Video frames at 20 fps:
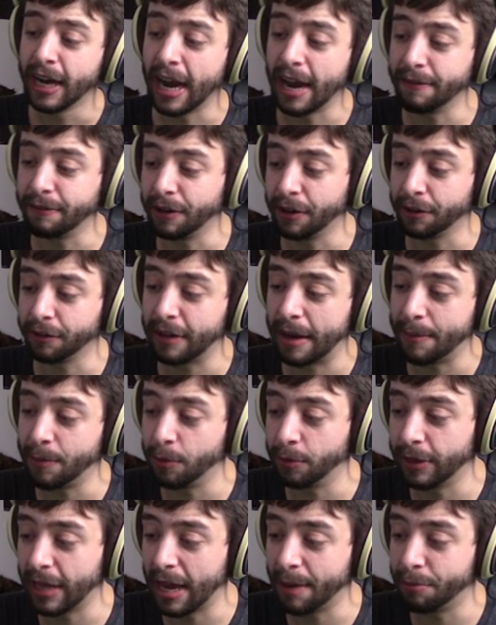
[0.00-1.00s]
I have little time
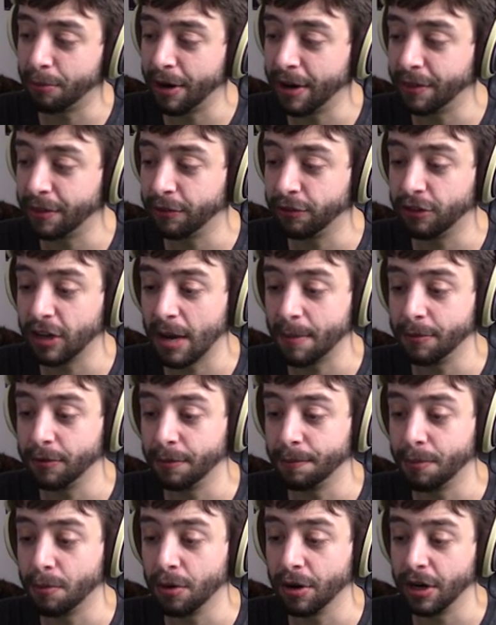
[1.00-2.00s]
to elaborate. This job is
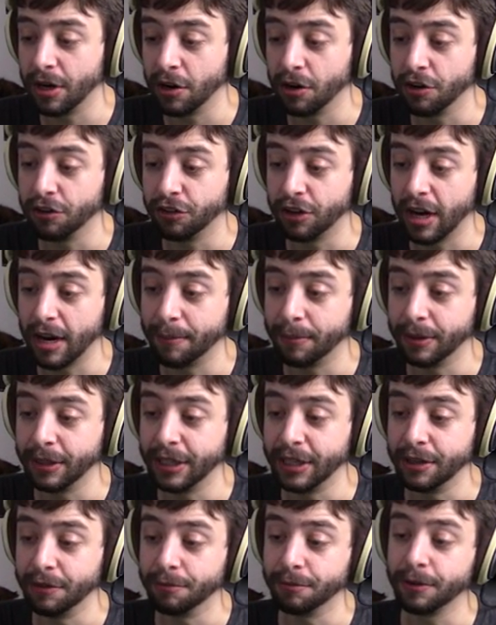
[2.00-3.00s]
important and urgent, I
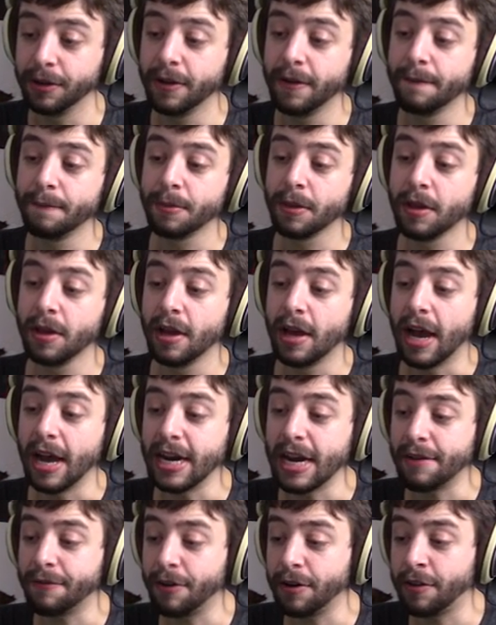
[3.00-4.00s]
believe.
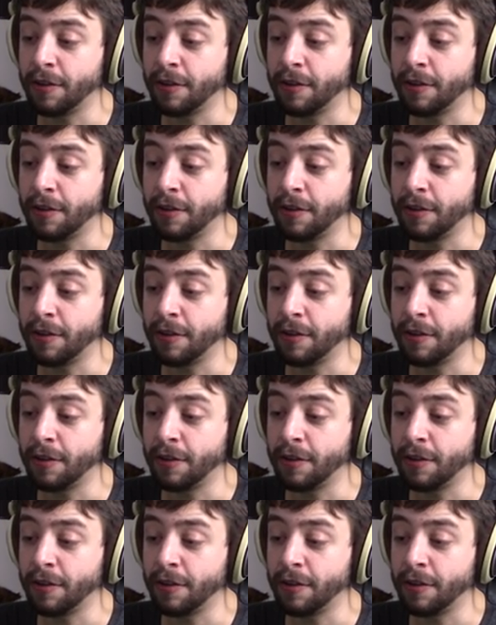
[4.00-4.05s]
I never